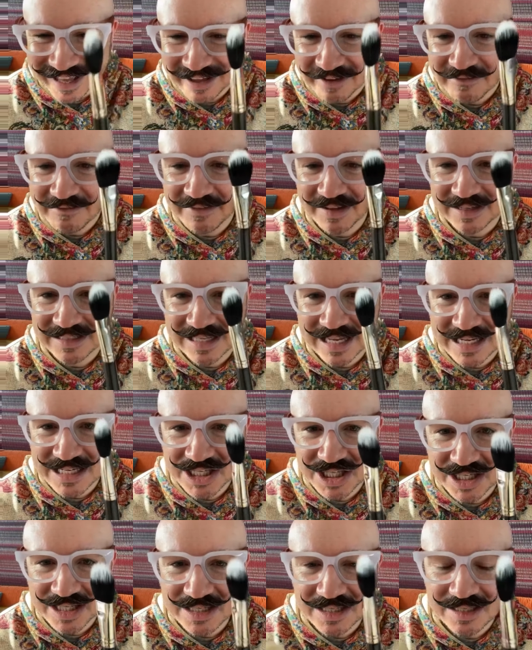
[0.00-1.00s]

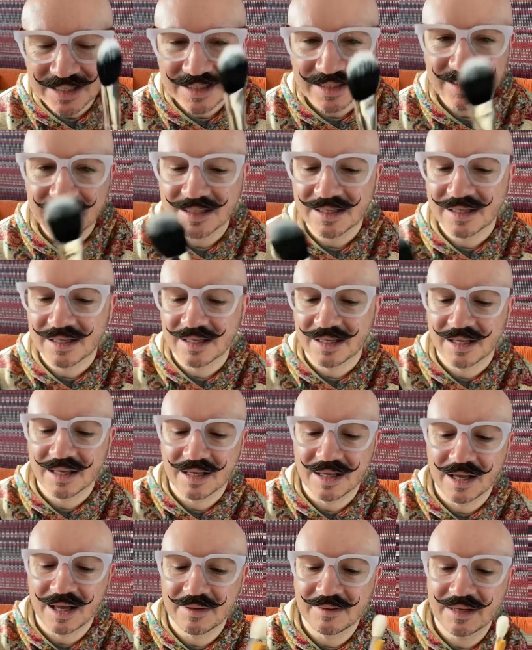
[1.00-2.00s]
foundation,
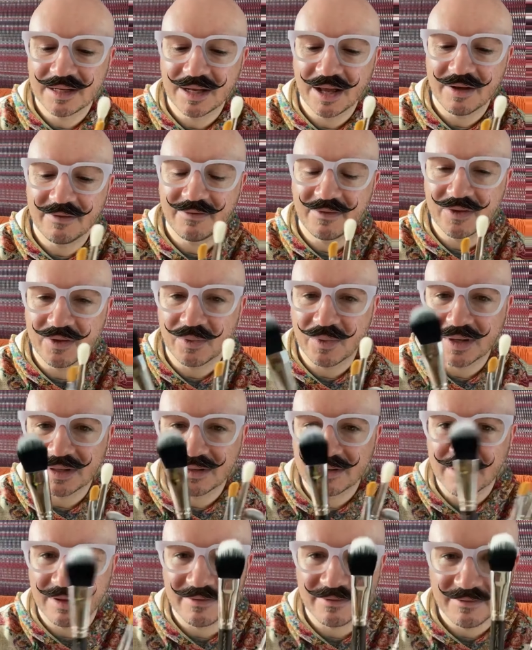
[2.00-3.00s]
I'm going to go for the
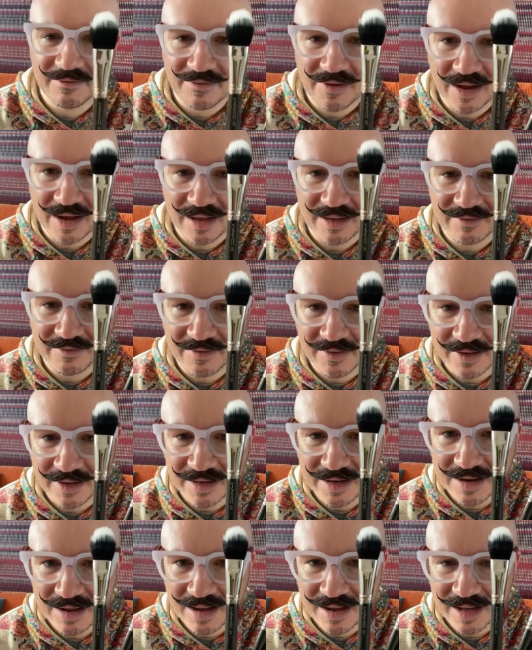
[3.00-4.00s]

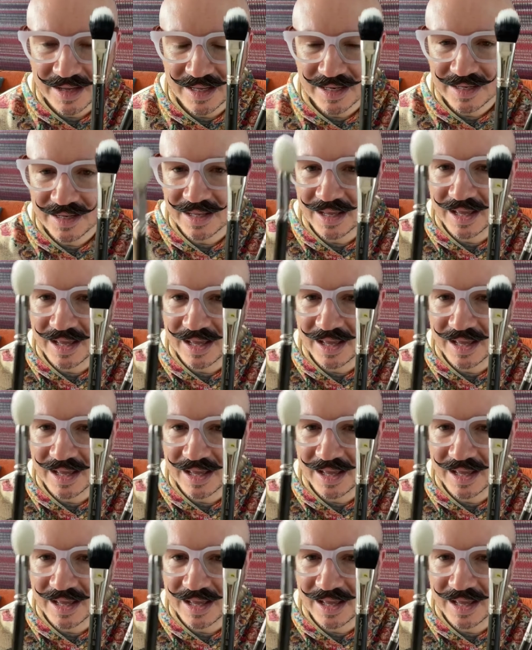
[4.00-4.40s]
159,